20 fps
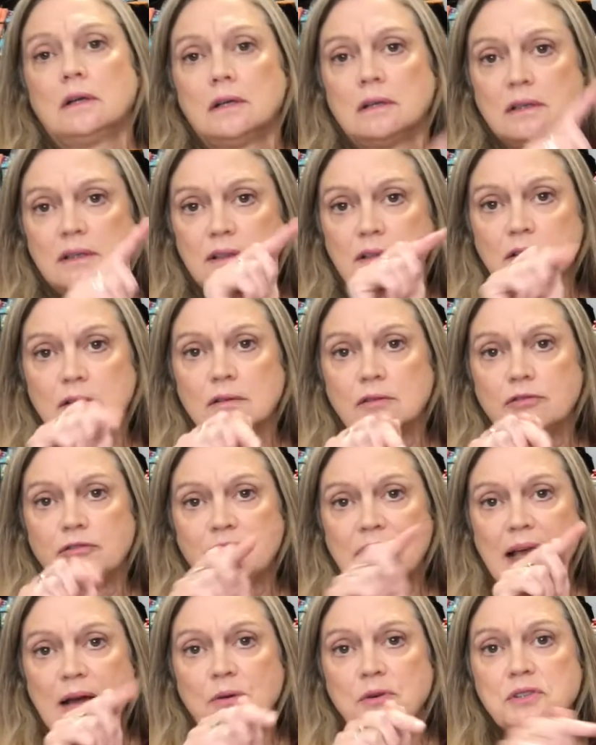little
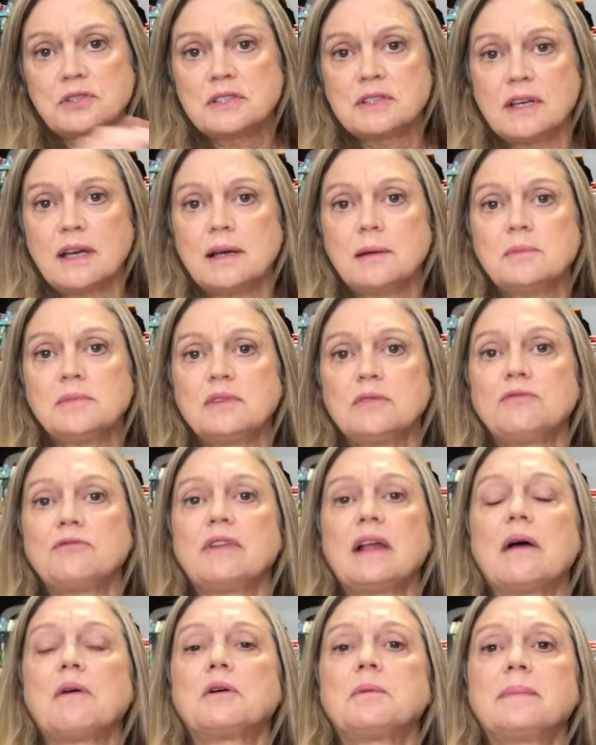flower stems and
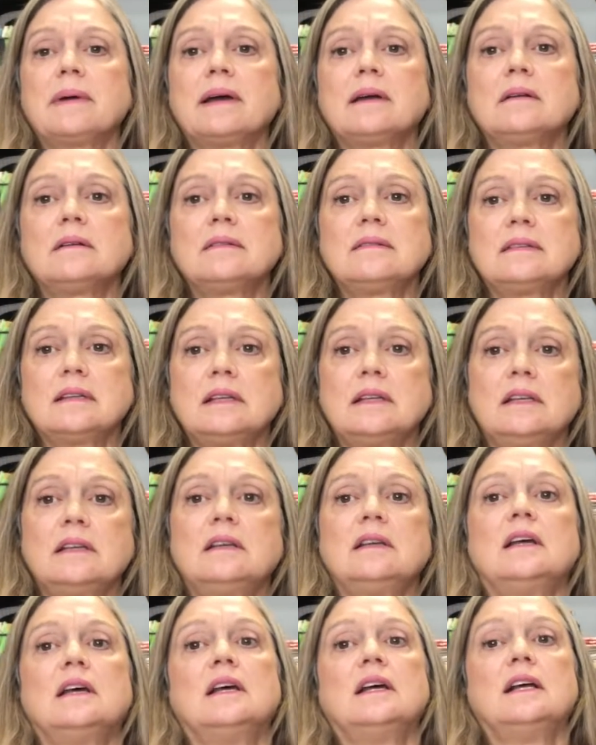flower petals in
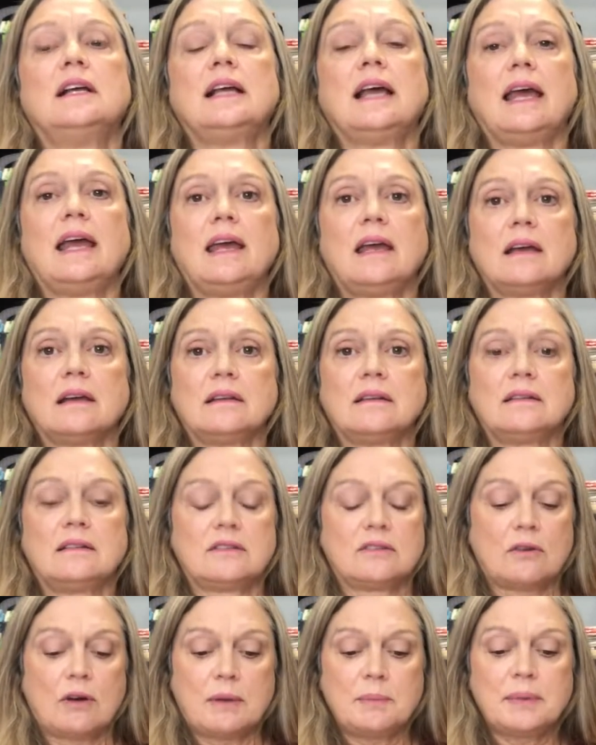it. And
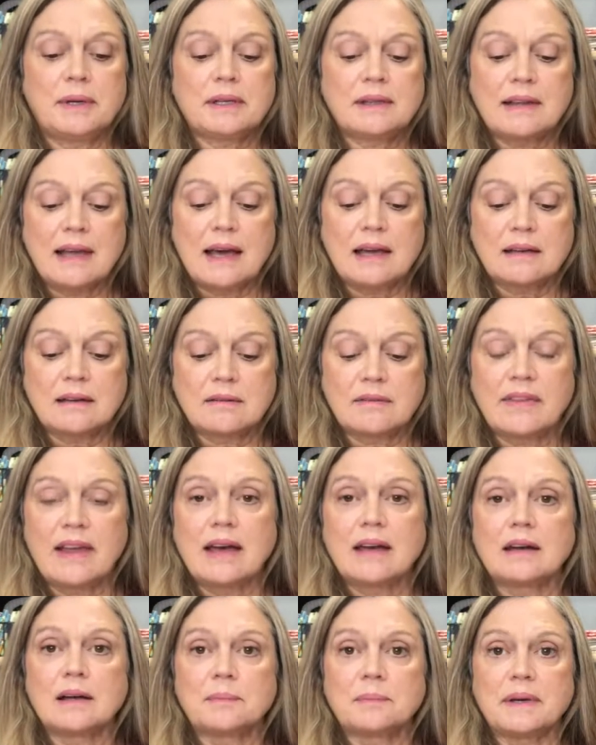so I picked
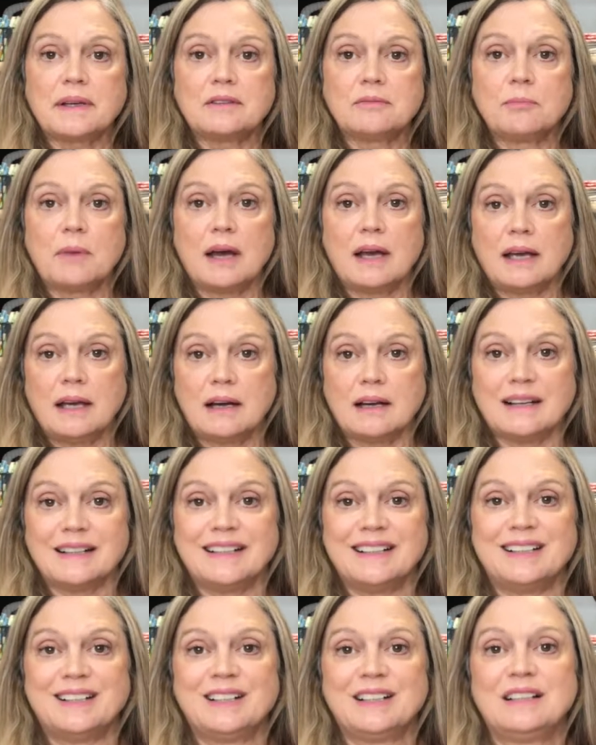that up as my
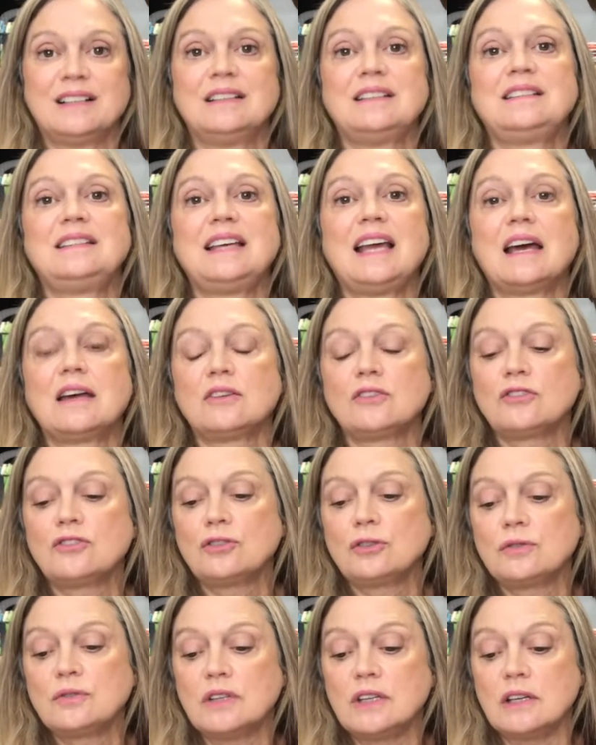Seattle
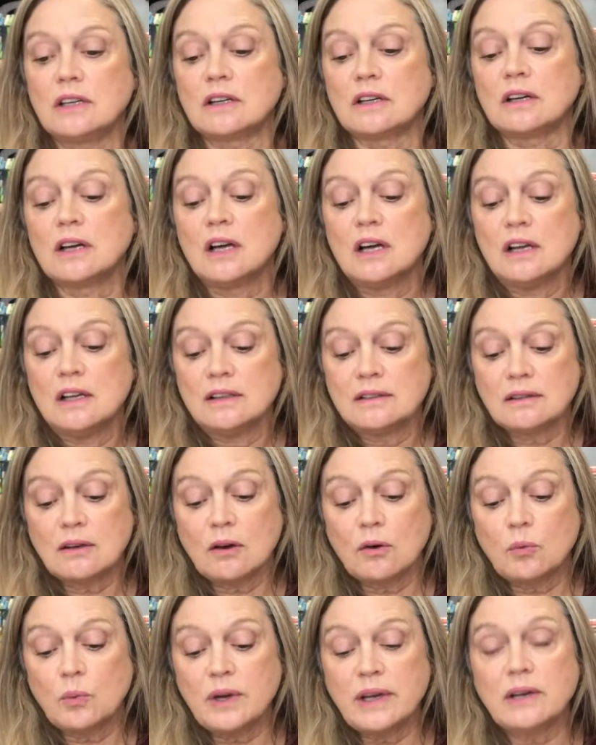souvenir. So
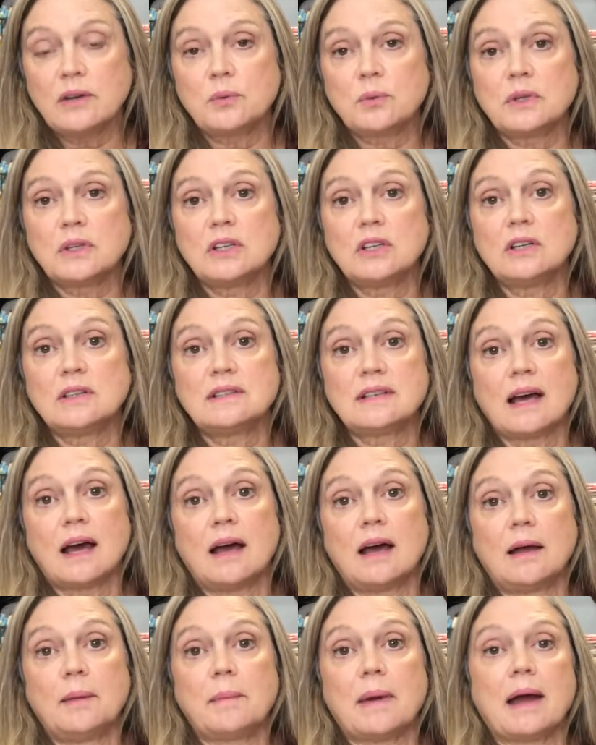we had a really good
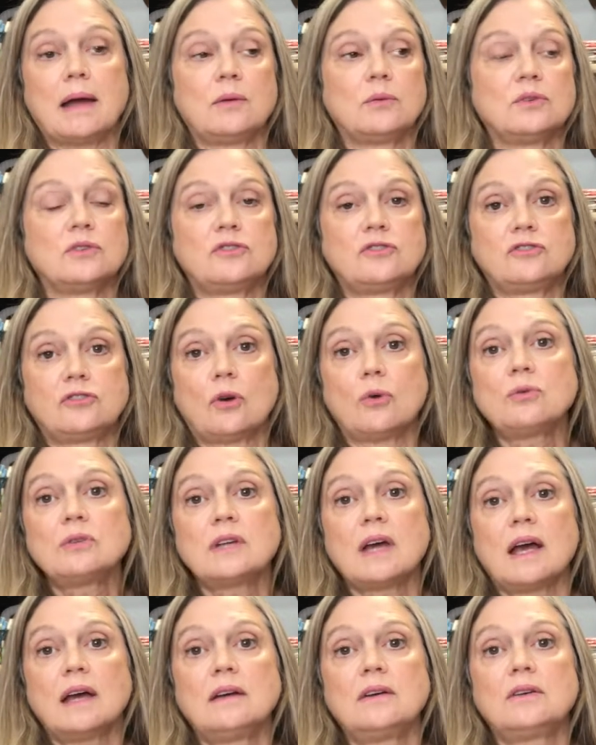time. I was so
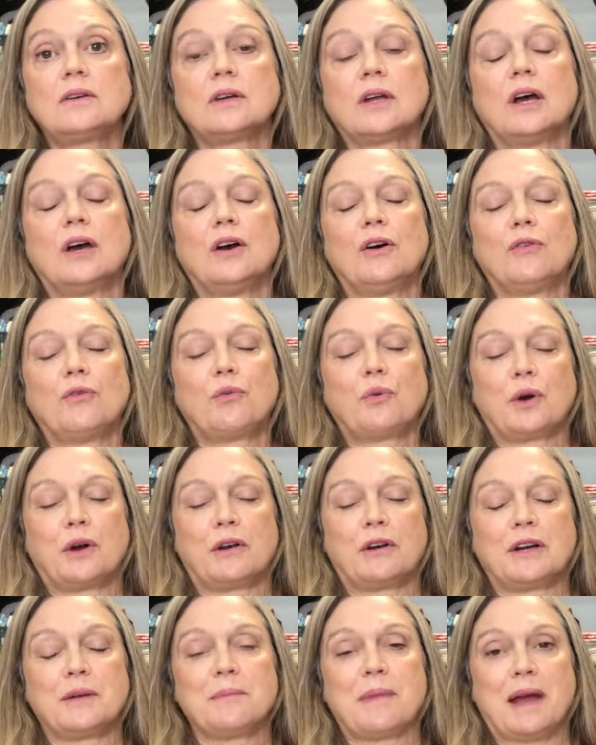tired of
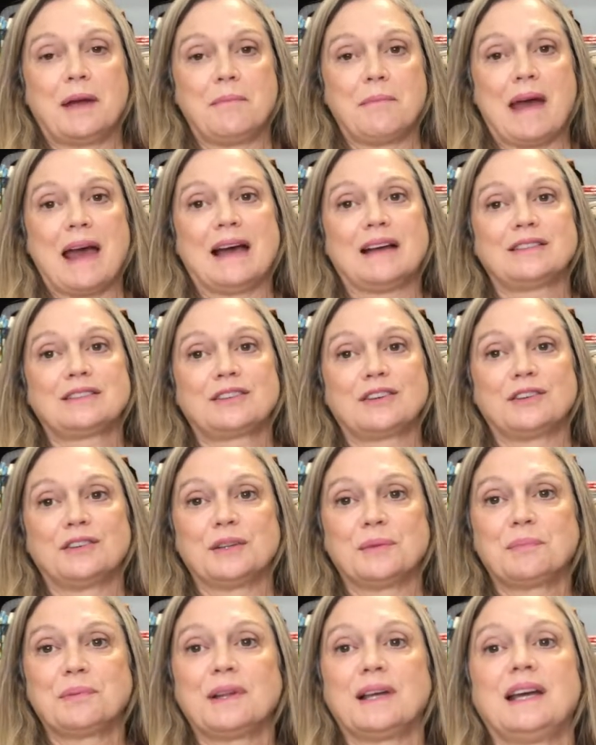wearing my mask on the
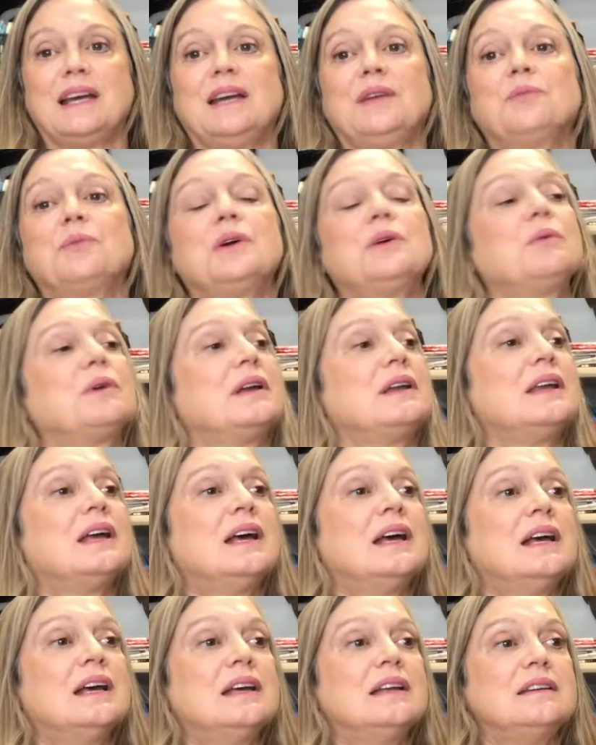plane. We went
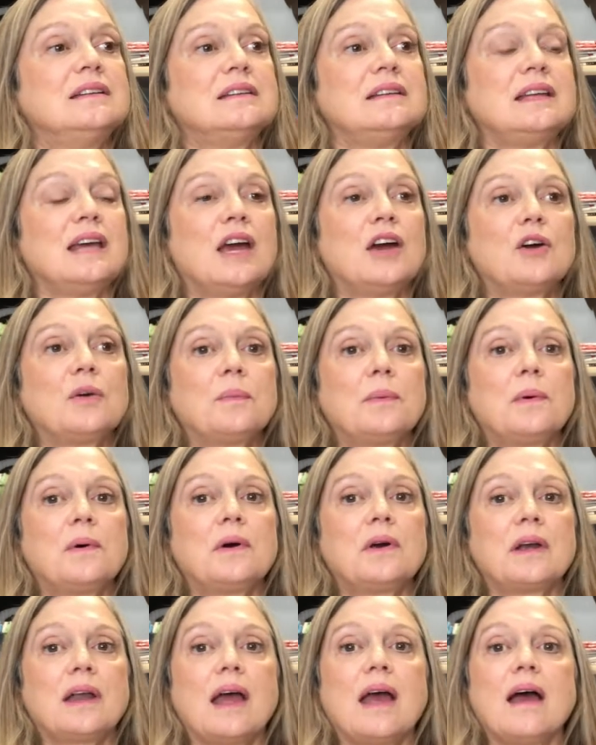to the
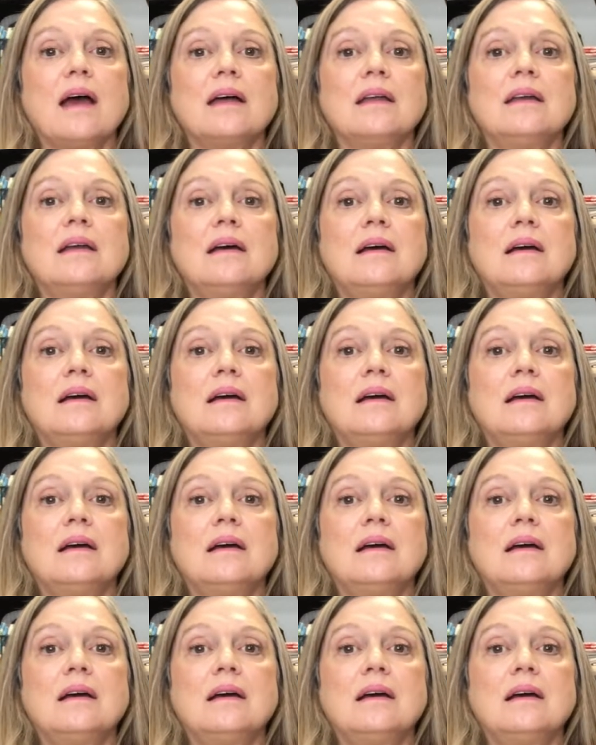airport at